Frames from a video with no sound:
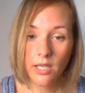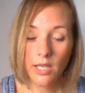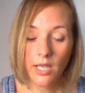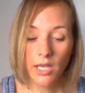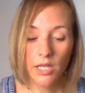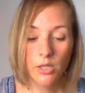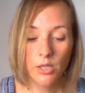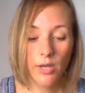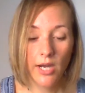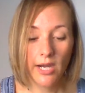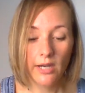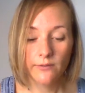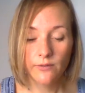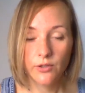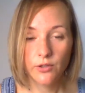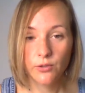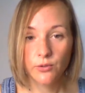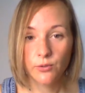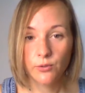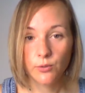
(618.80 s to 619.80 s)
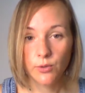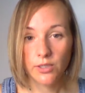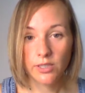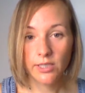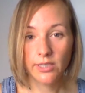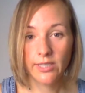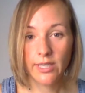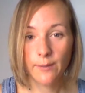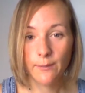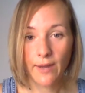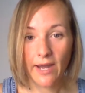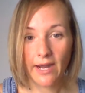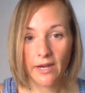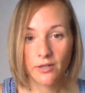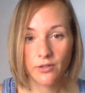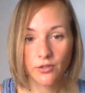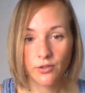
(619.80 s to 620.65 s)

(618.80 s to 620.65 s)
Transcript: and you have to get back